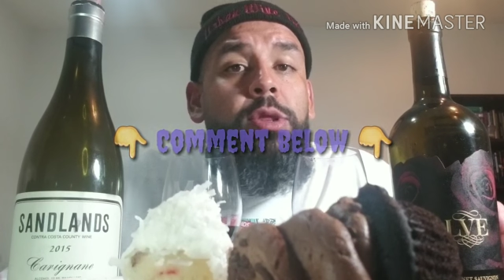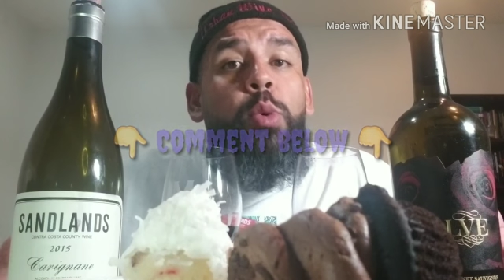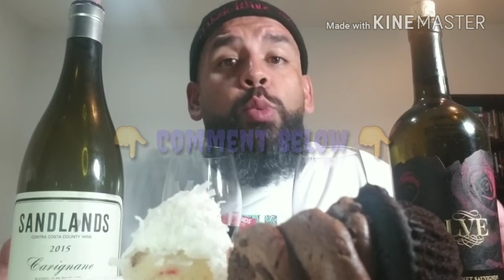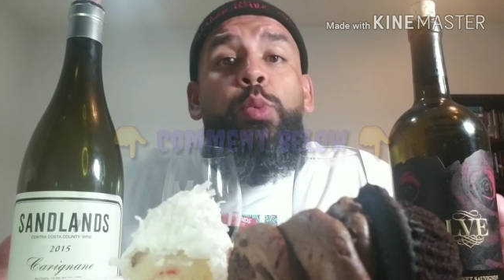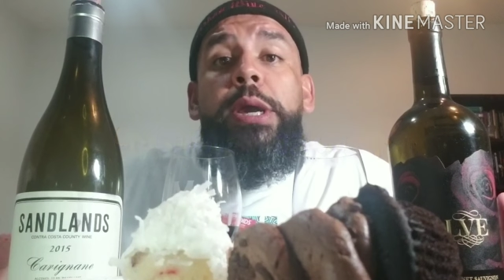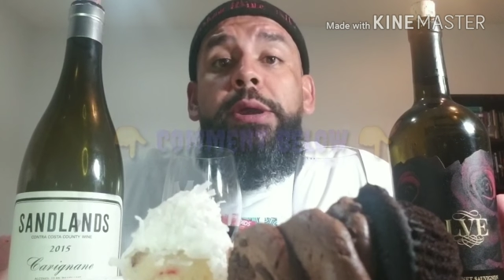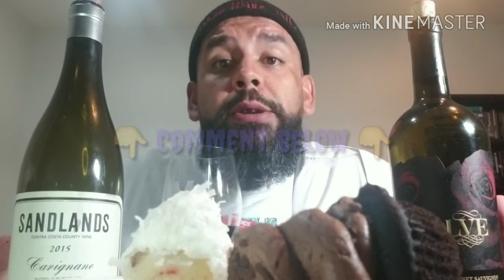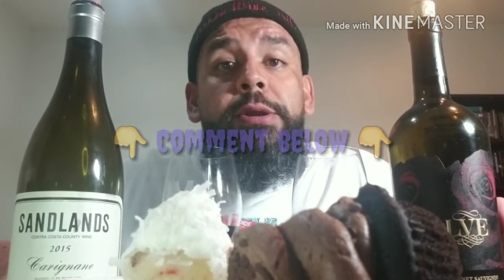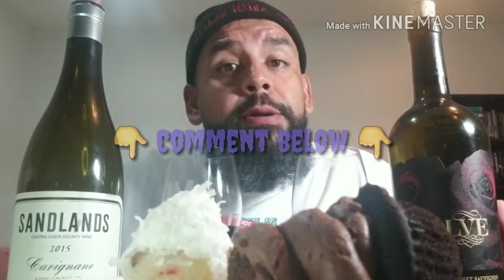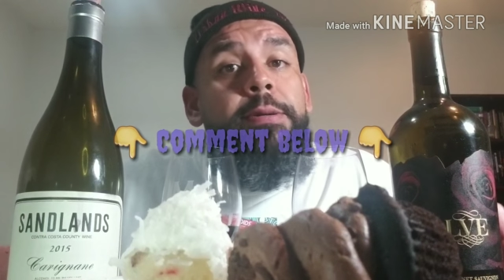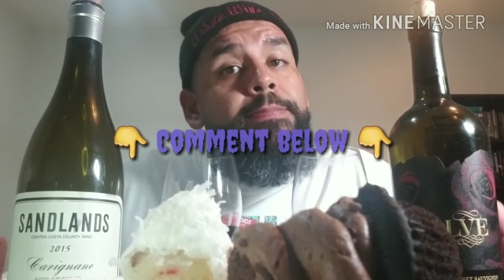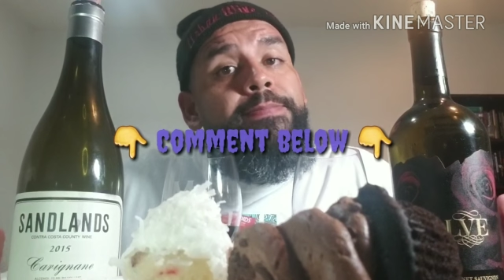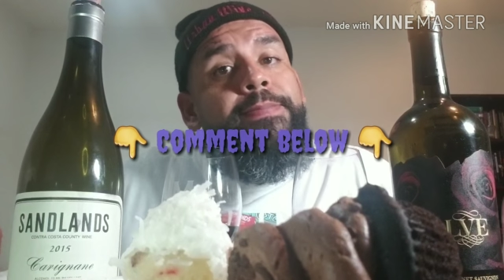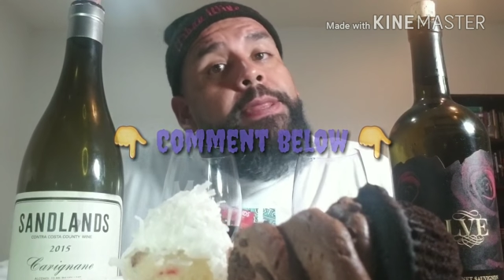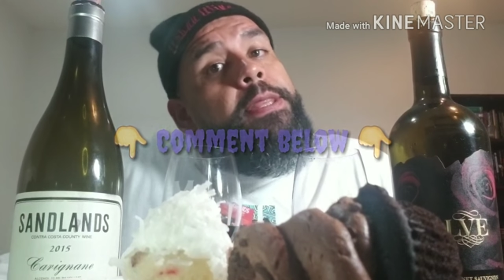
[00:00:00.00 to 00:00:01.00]
The
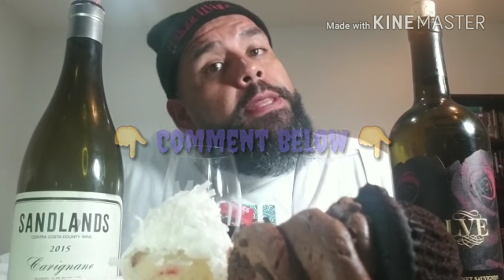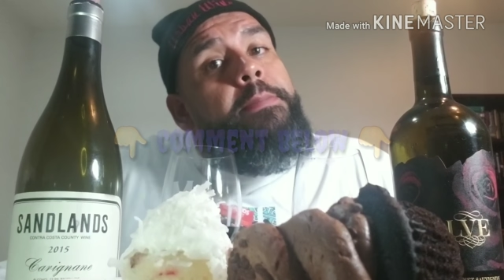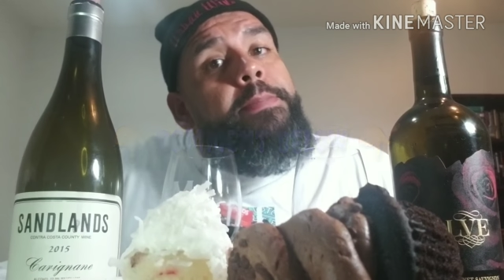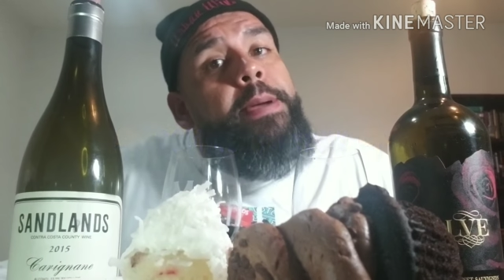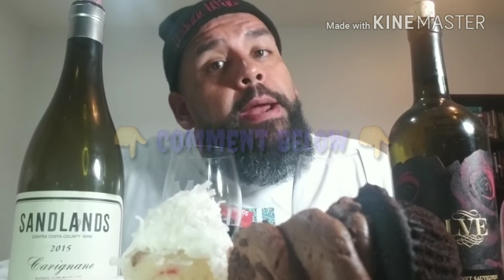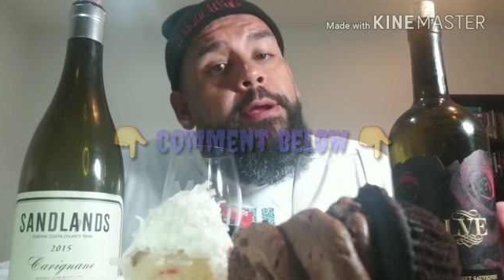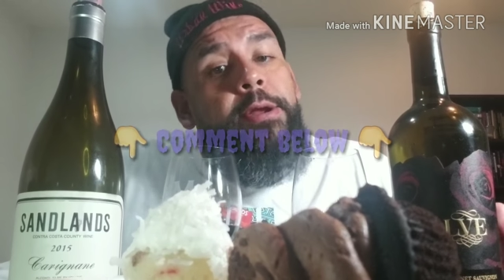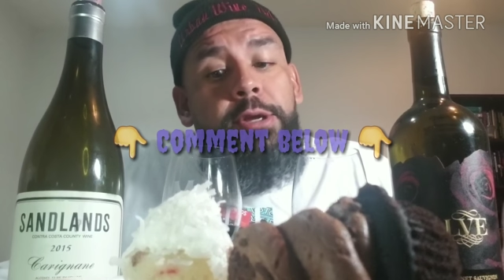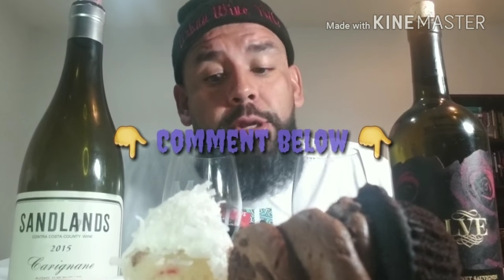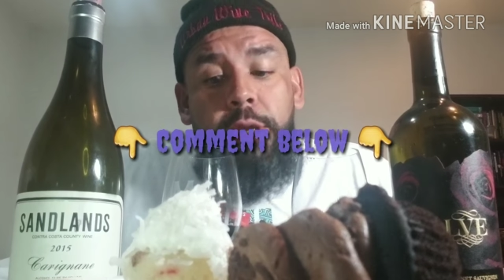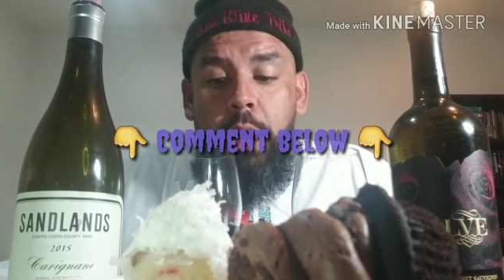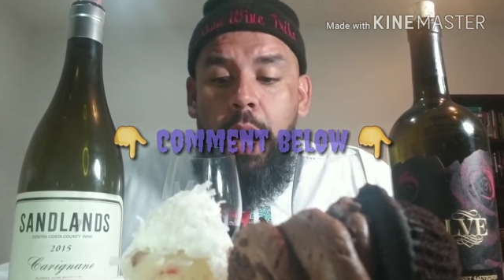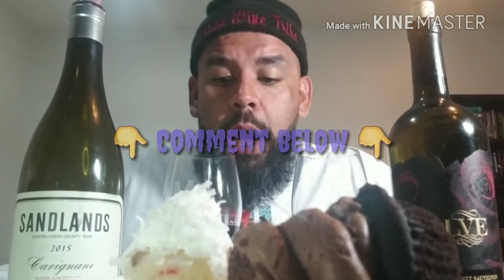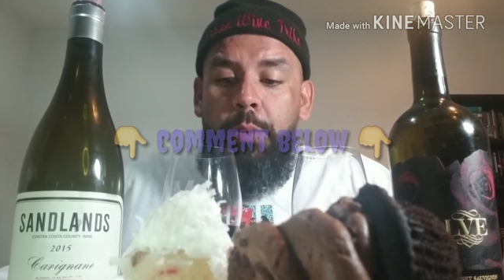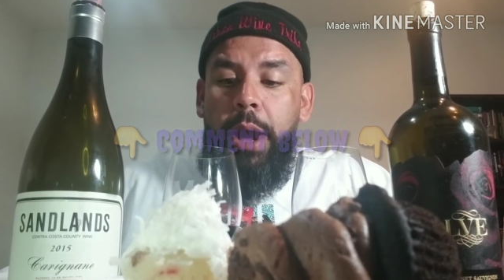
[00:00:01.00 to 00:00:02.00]
weirder, the better. You
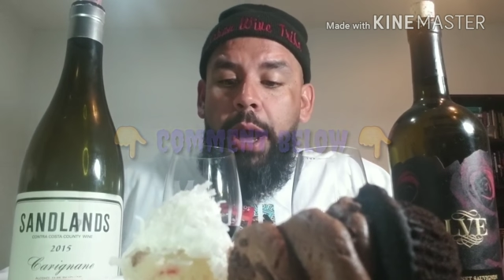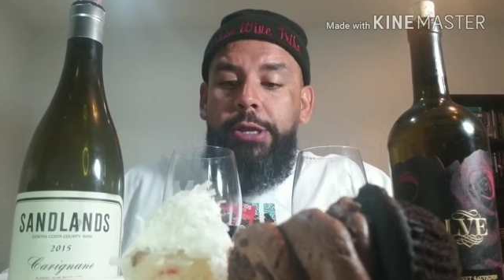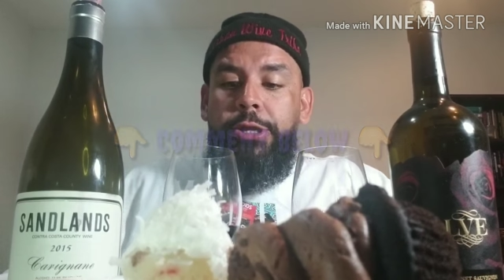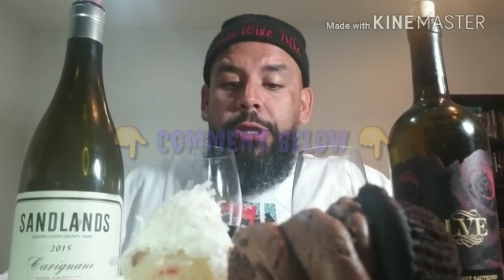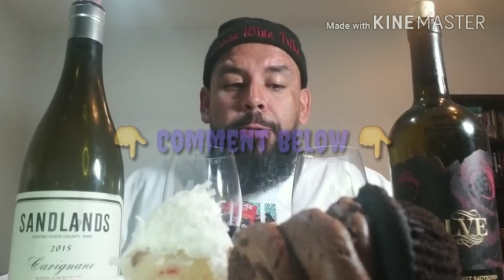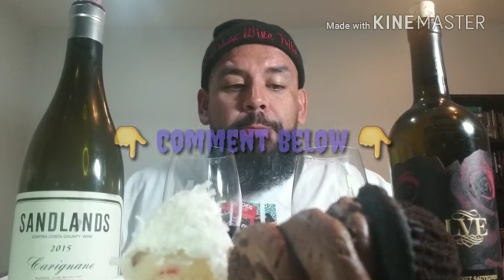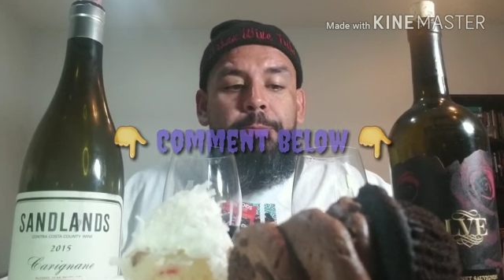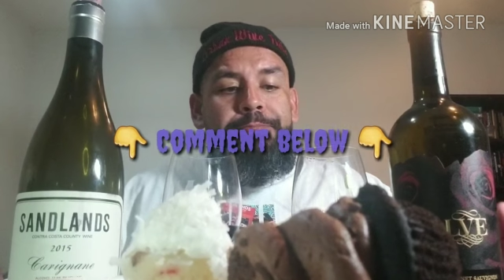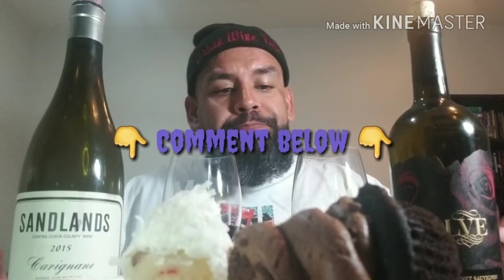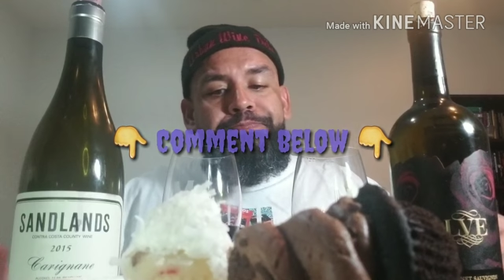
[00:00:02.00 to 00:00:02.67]
know how I do.